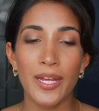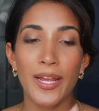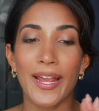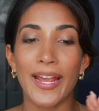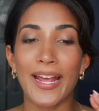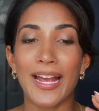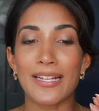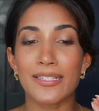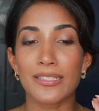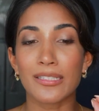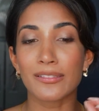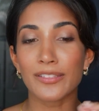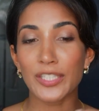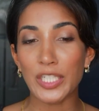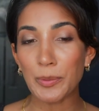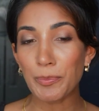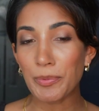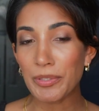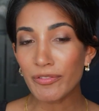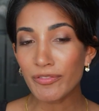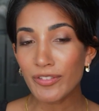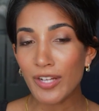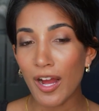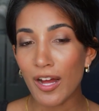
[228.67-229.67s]
It has a little
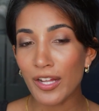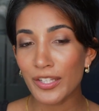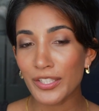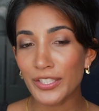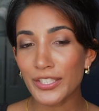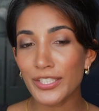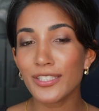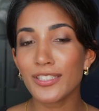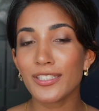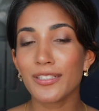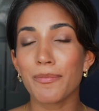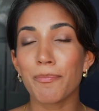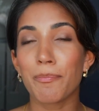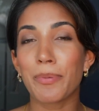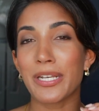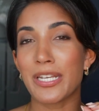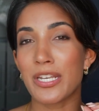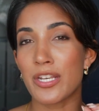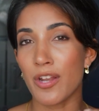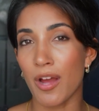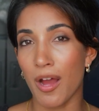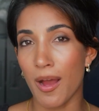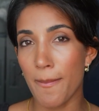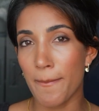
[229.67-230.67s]
bit of color, but
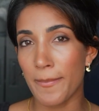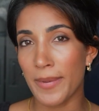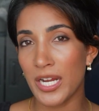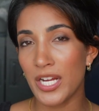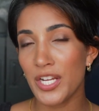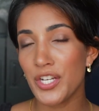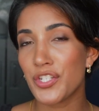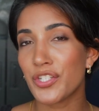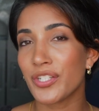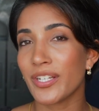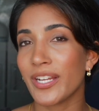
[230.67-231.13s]
not much.